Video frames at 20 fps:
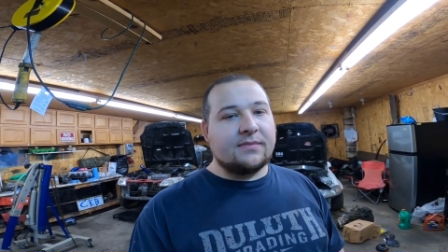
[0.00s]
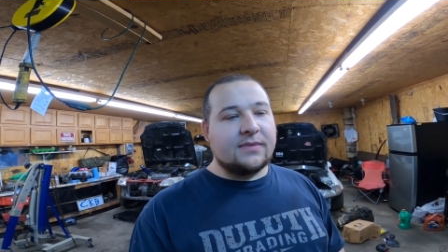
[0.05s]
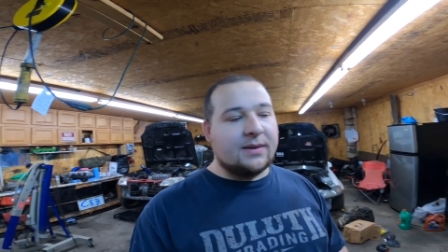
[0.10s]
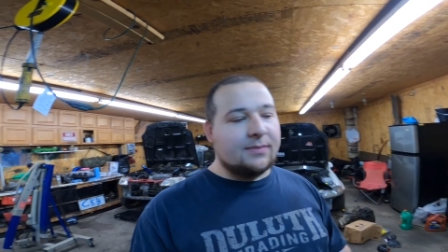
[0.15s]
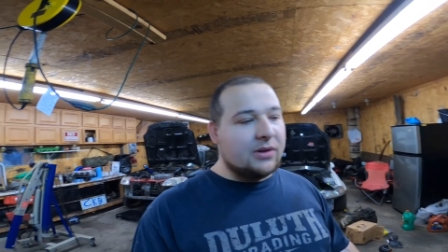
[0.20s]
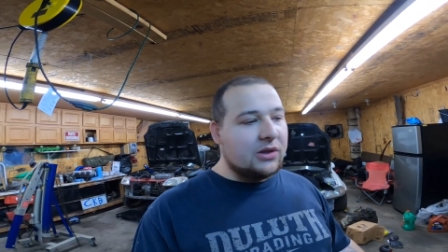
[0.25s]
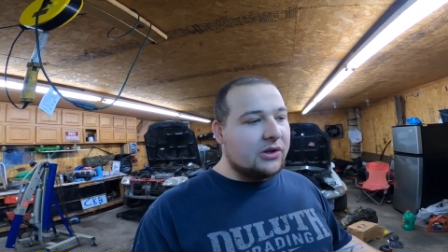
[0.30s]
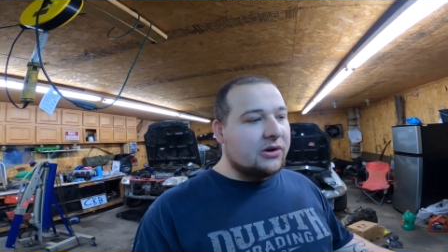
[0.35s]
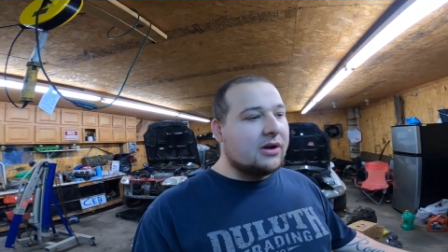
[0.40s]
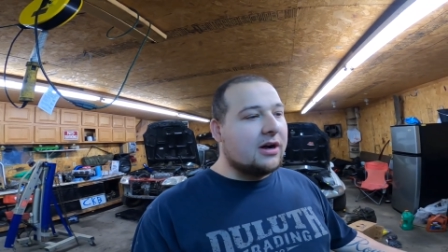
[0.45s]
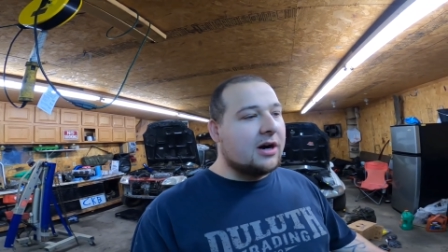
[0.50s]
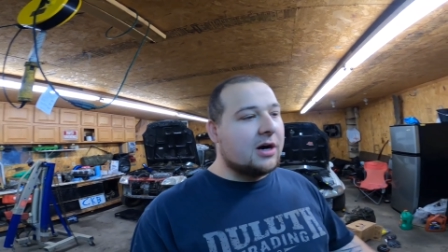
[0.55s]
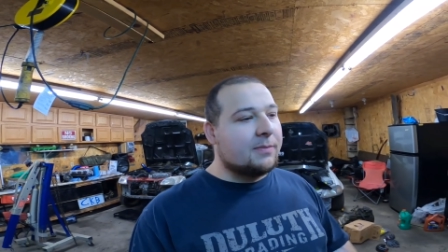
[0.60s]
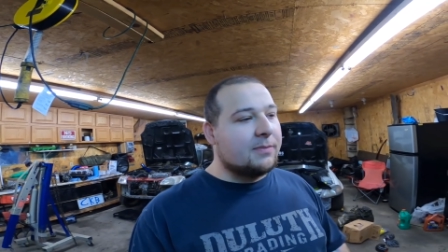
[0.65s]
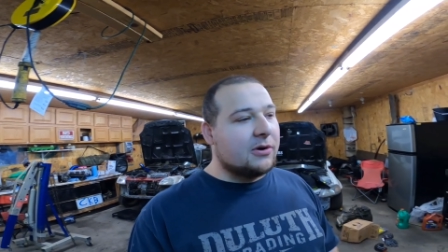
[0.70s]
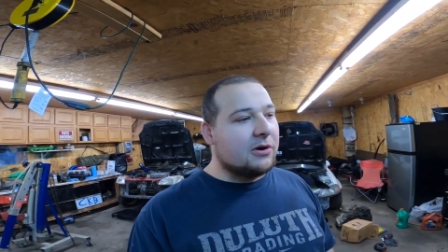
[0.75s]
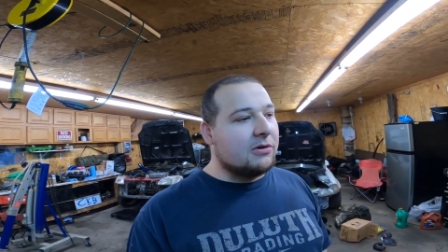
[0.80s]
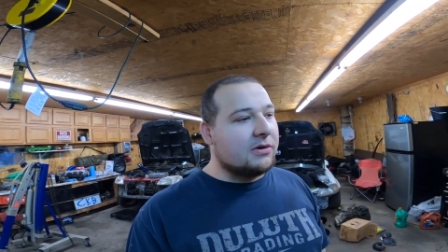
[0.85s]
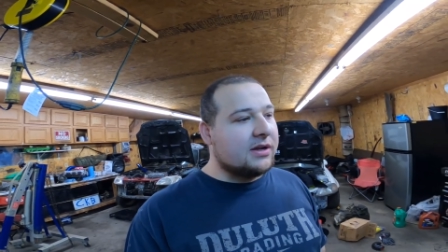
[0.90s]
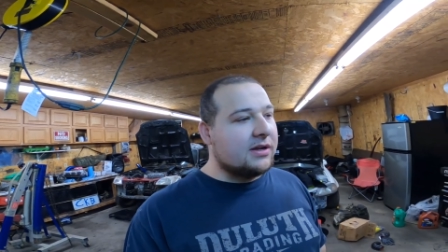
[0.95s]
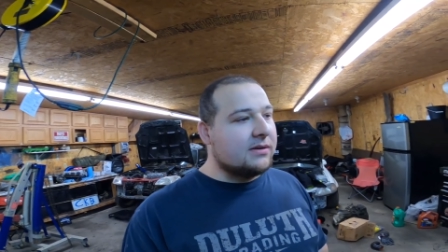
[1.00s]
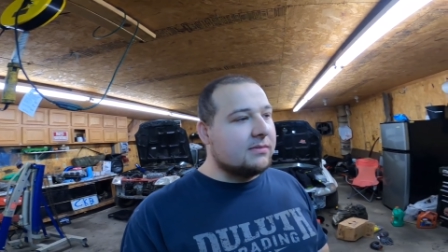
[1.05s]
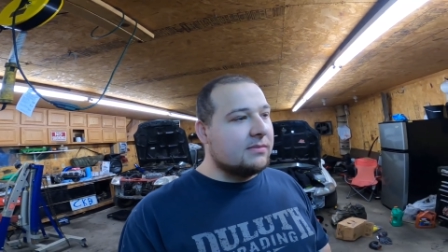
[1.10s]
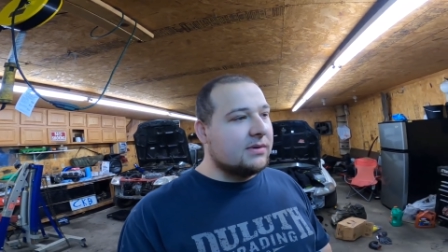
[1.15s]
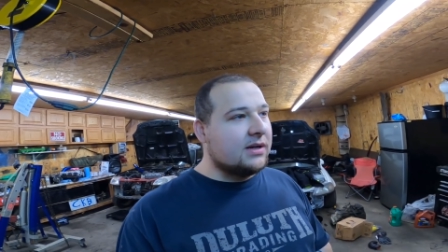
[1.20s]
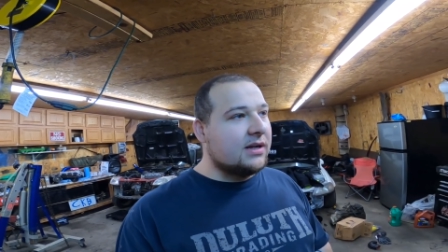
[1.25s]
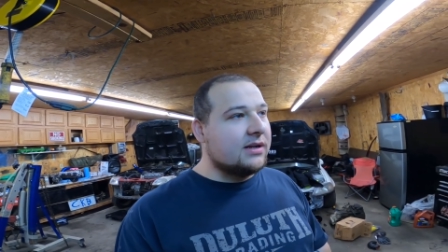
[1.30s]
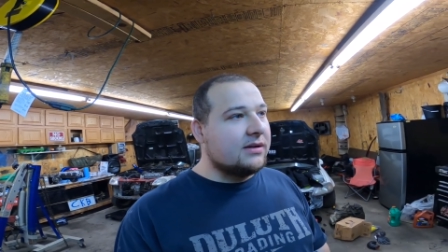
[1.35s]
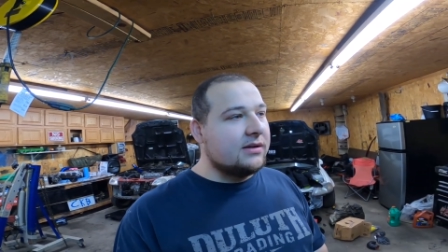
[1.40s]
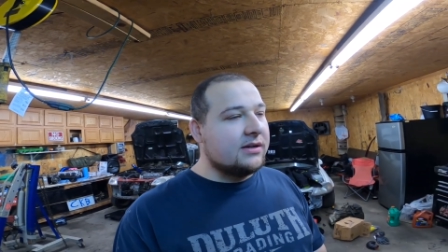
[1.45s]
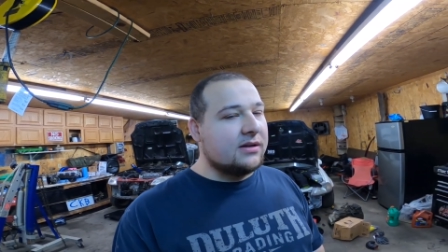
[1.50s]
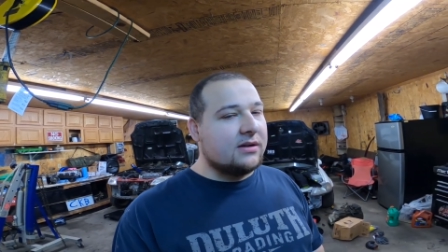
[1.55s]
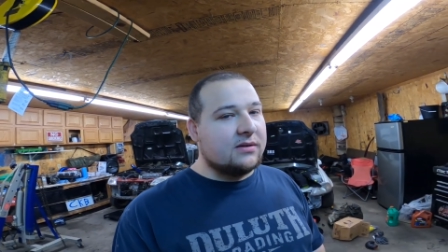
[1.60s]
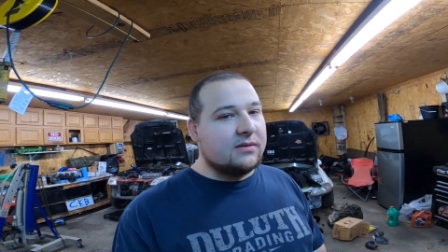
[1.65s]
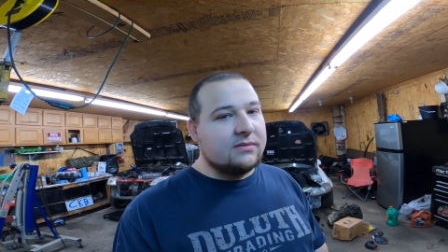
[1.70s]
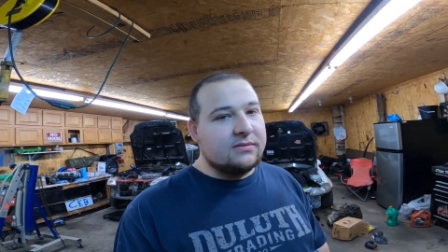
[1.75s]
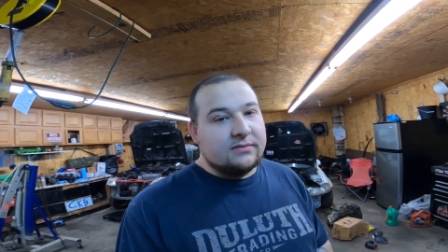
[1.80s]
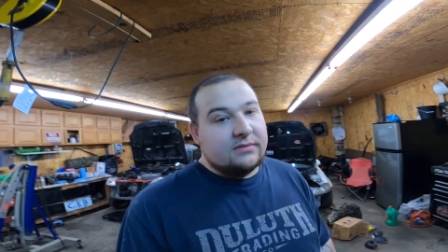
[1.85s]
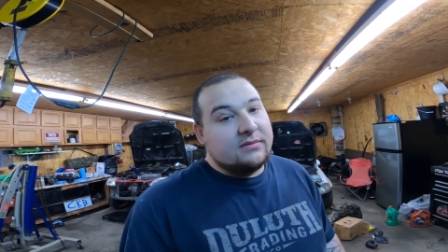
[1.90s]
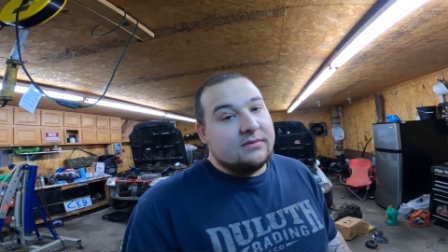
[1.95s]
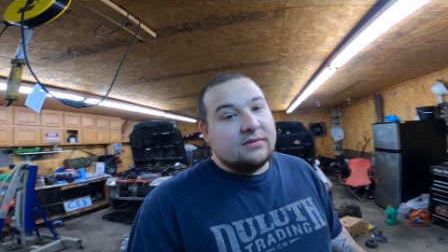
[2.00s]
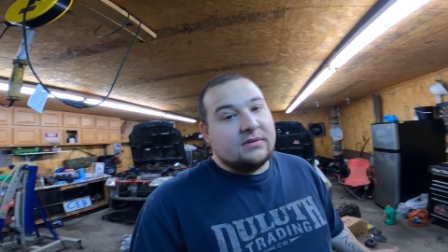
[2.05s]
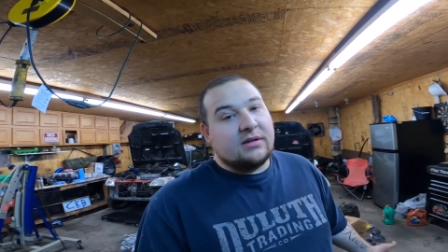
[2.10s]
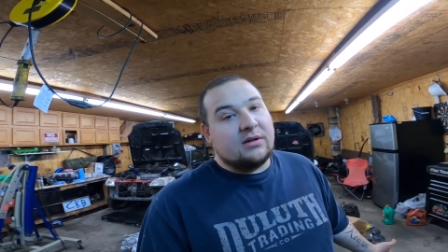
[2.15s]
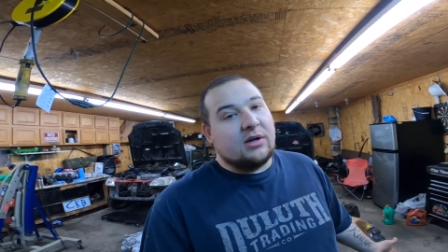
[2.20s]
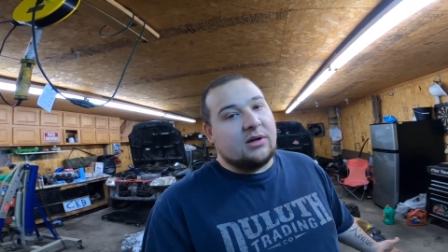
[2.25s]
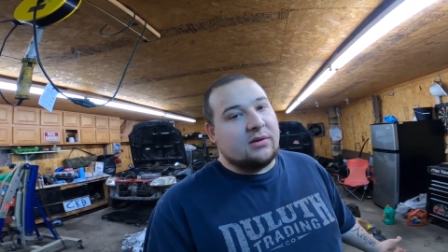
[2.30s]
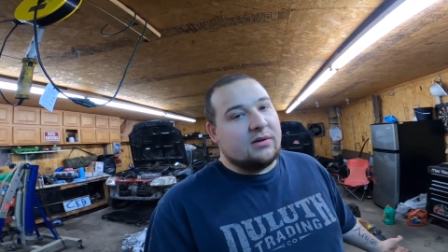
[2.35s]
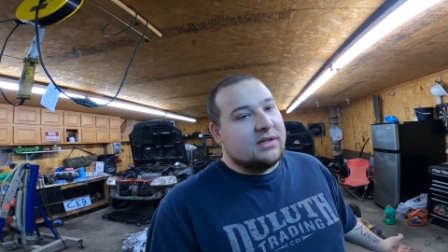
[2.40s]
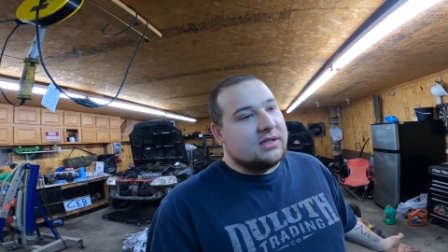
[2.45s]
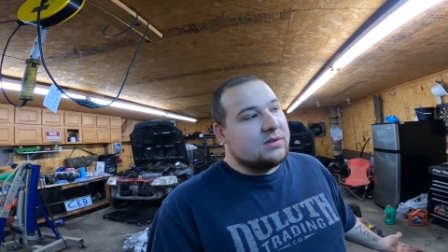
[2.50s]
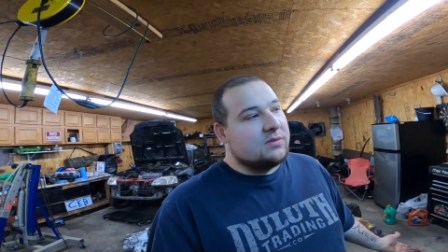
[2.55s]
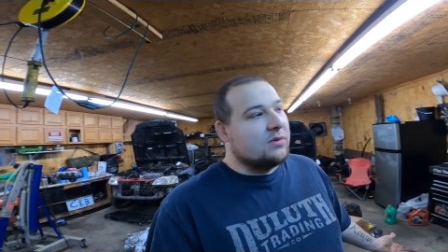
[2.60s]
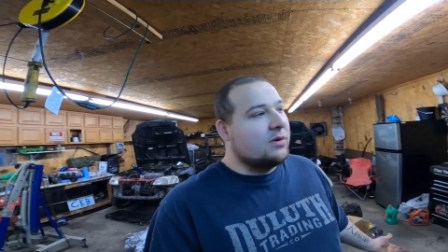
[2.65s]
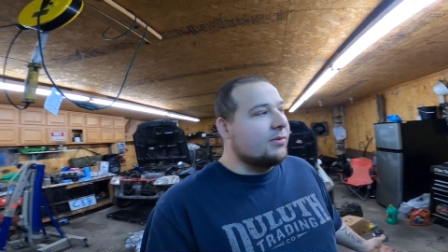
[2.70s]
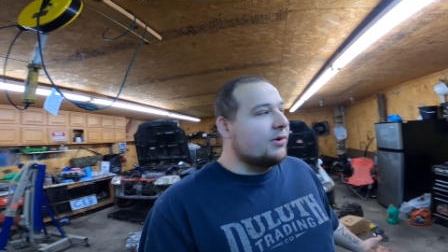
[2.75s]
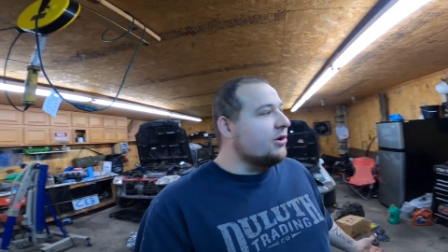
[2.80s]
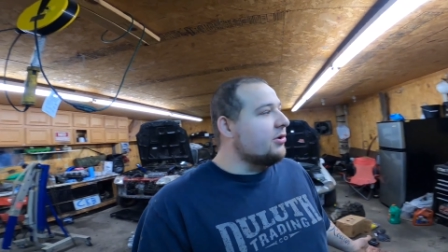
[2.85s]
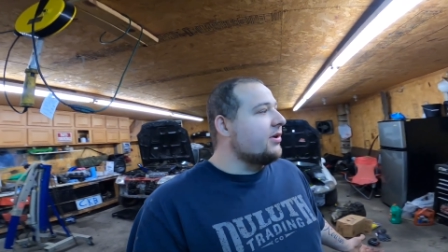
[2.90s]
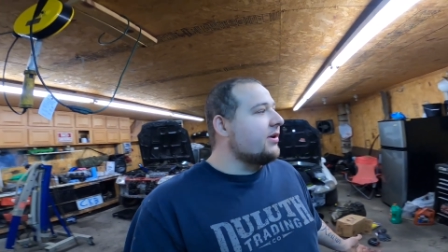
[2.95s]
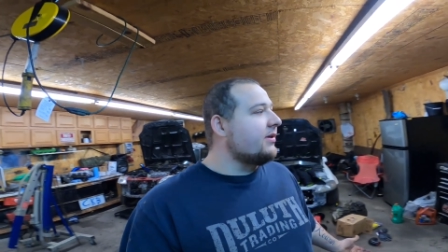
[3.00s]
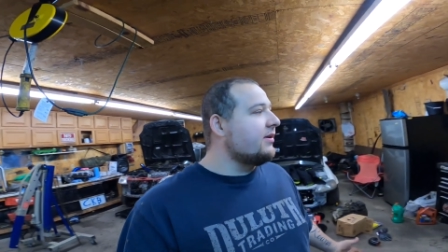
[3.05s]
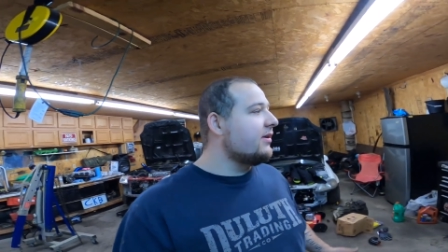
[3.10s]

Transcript: I'm a little heartbroken, but, you know, this is what we're doing.